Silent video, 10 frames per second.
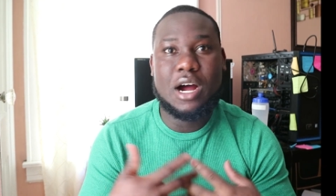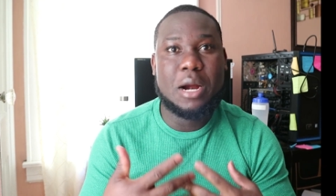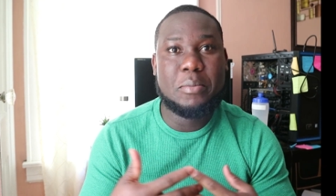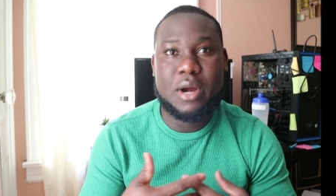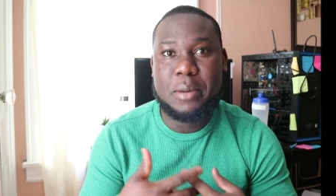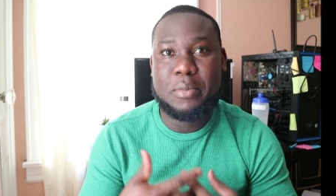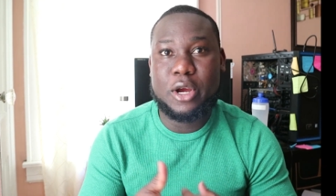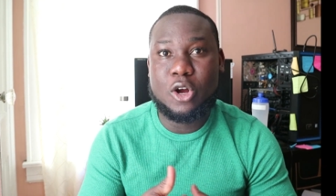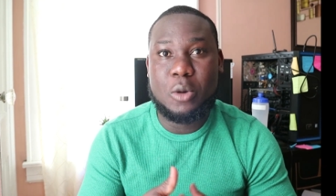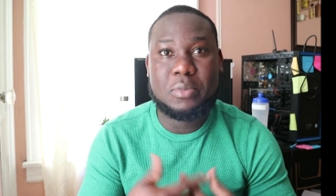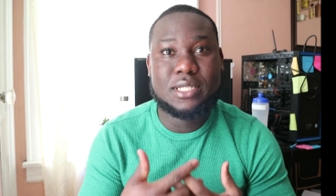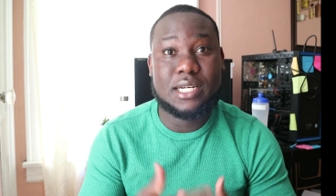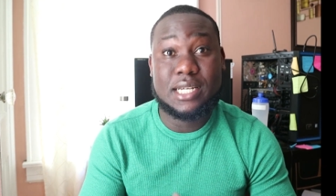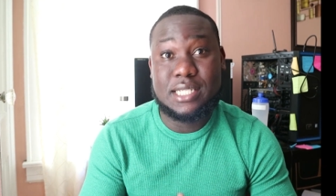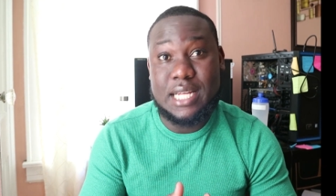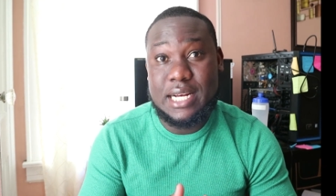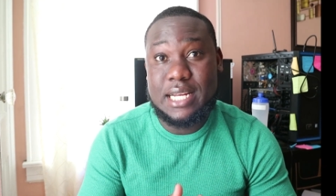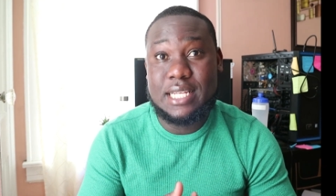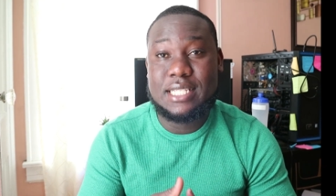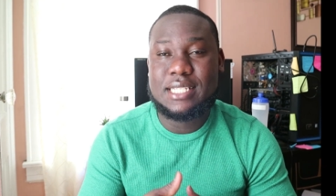heartbreak, breakup,
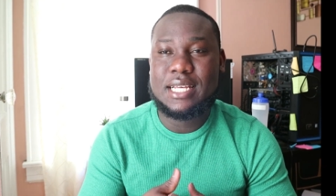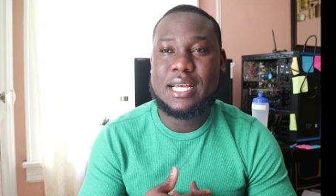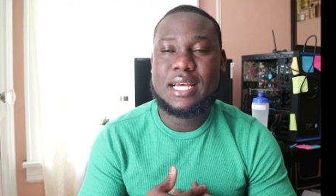misunderstandings.